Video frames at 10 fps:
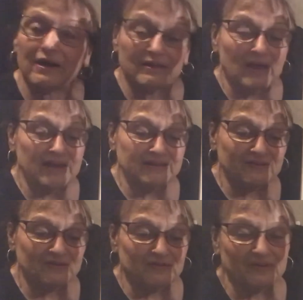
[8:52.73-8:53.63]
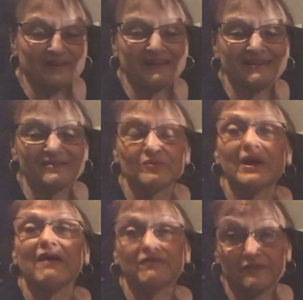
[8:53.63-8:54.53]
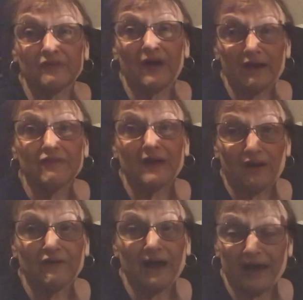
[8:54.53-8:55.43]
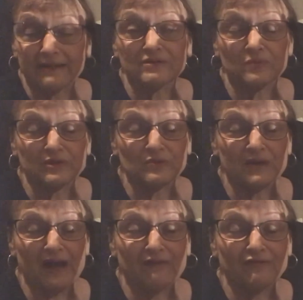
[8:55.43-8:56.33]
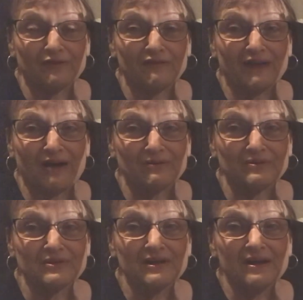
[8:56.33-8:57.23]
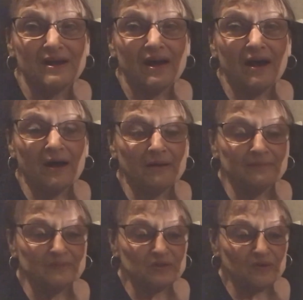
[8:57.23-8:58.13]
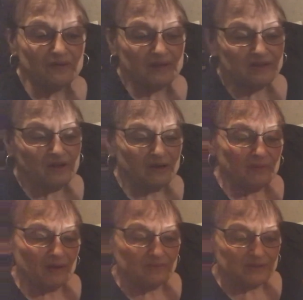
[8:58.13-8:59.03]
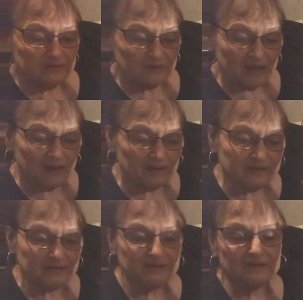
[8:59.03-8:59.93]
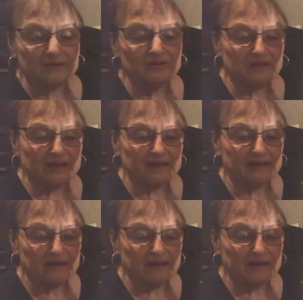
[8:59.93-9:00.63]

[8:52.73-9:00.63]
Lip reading: lots of different things. We have 5 vowel hats, which we have for the vowels. So if they talk about Mrs. McCamick's look like an